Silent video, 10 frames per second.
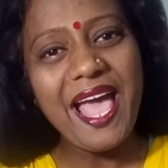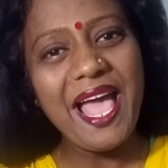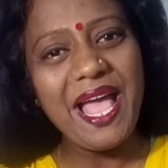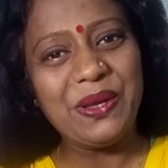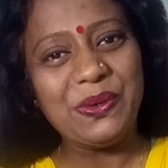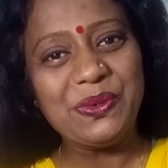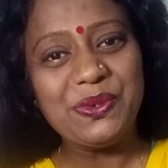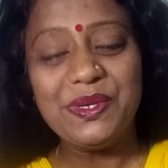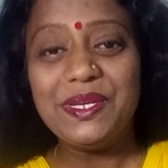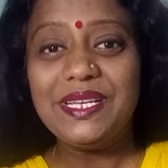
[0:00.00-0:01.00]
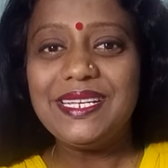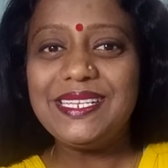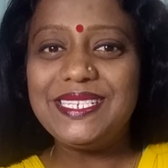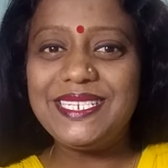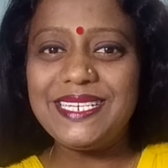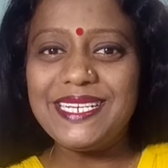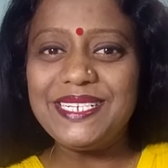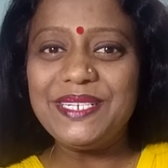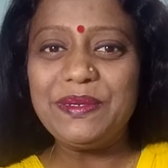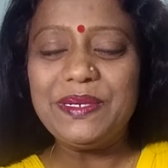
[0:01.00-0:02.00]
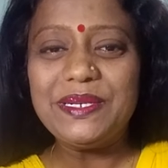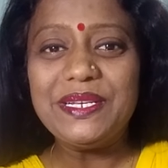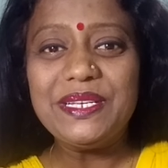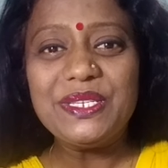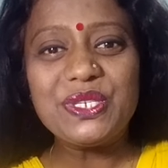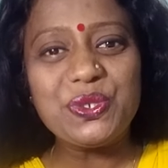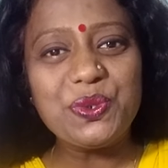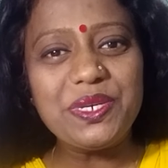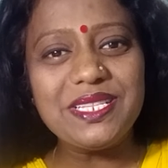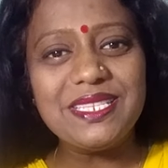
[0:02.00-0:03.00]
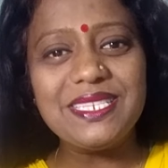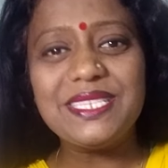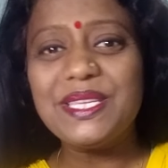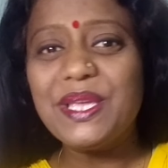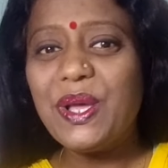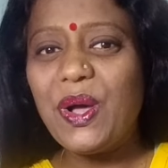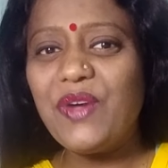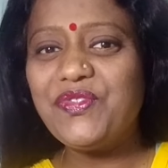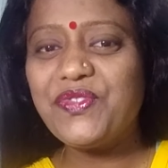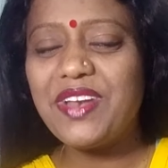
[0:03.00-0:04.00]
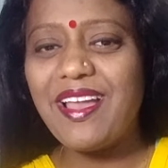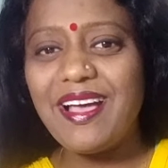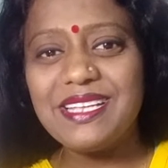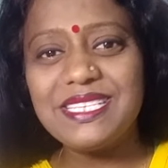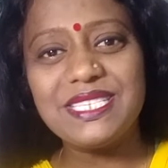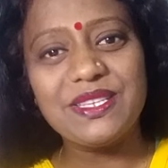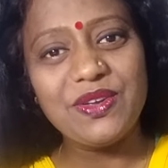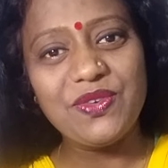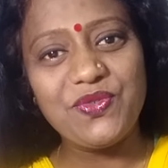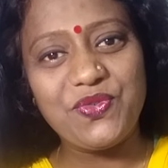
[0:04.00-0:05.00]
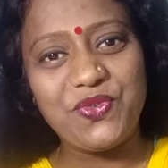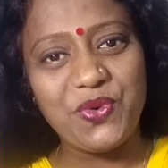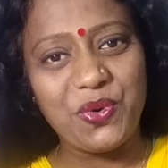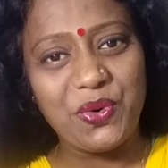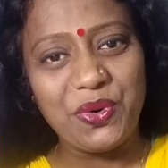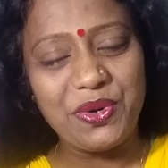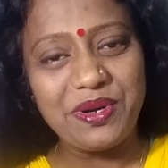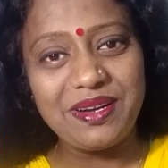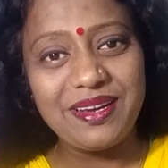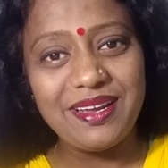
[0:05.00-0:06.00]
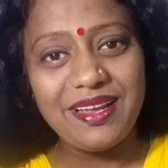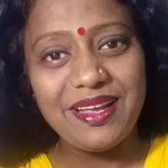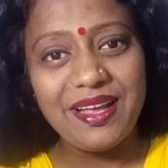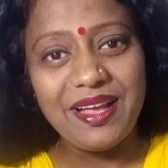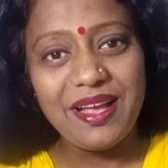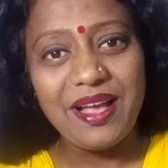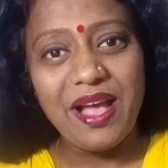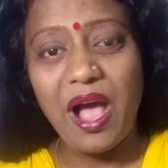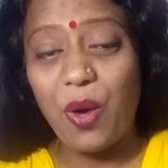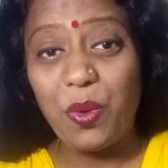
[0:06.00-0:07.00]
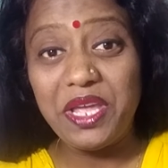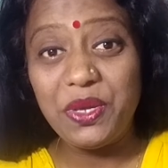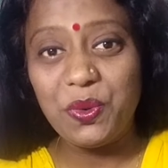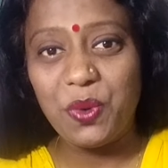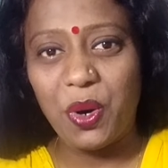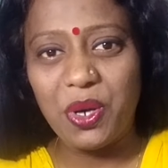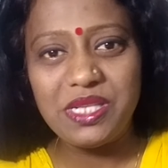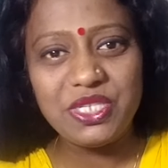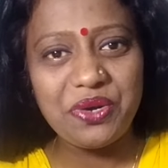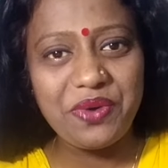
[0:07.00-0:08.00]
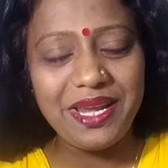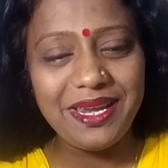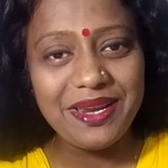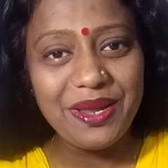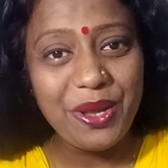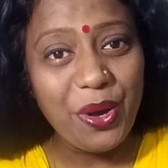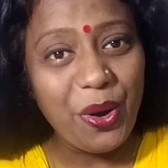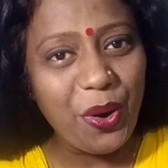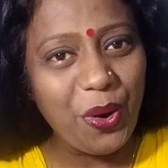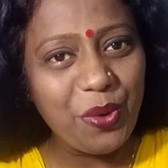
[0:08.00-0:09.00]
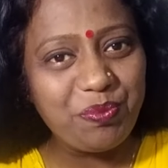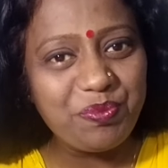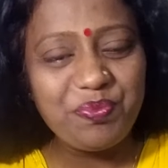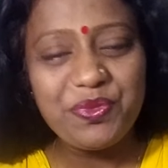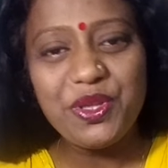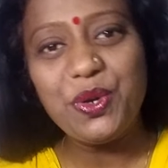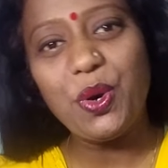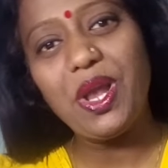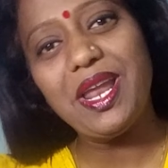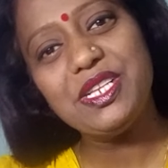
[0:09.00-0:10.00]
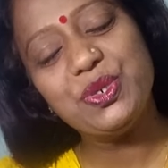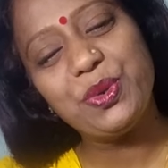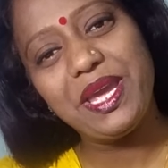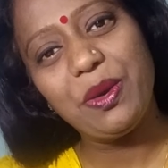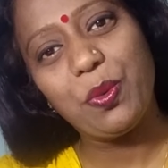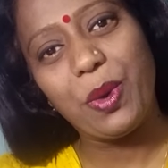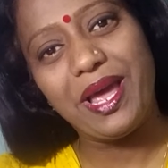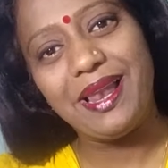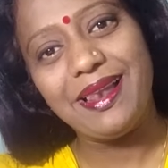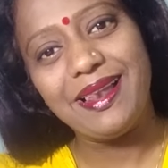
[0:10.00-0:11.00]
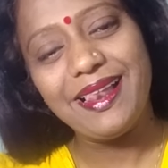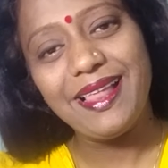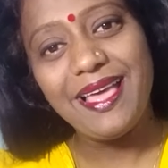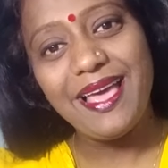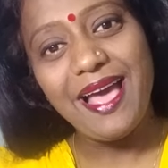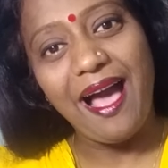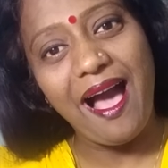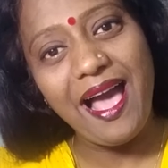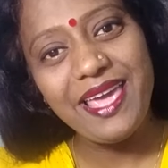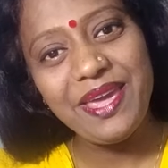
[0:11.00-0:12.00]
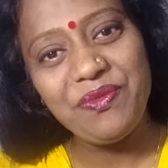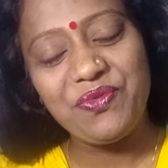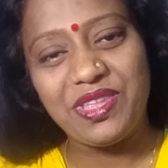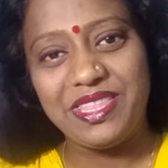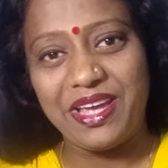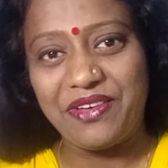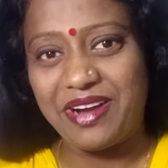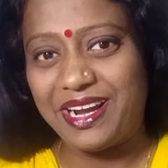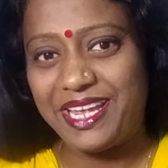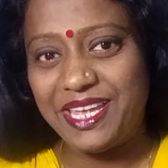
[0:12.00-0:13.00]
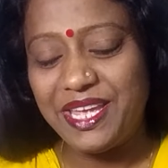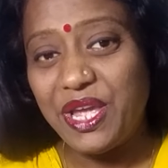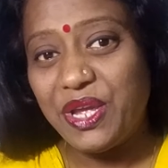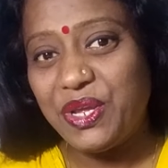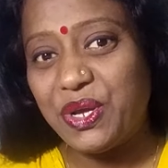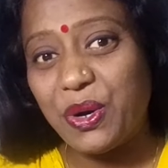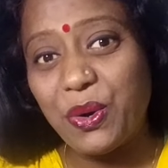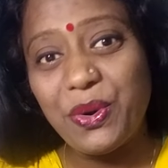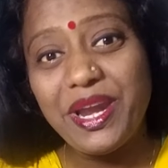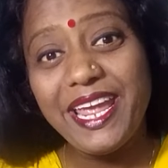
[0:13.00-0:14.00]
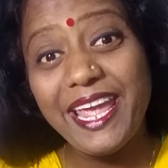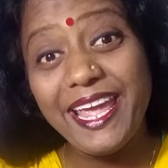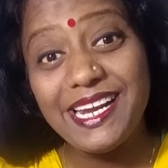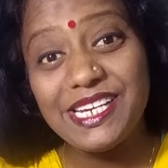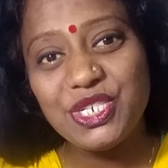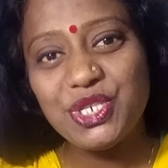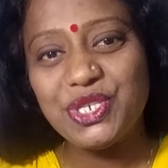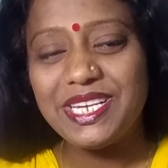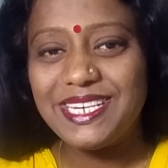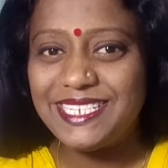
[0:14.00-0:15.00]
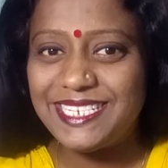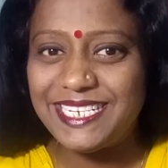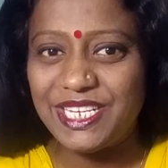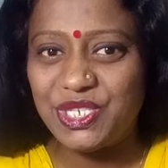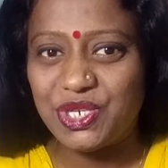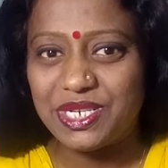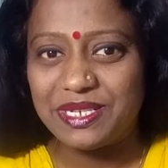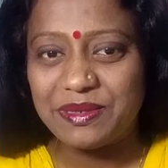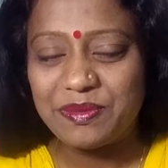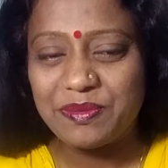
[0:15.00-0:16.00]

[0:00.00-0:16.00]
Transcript: Hello, dear students of class 4. How are you all, children? Hope you all are doing well. I am Vidya Rani, your English teacher.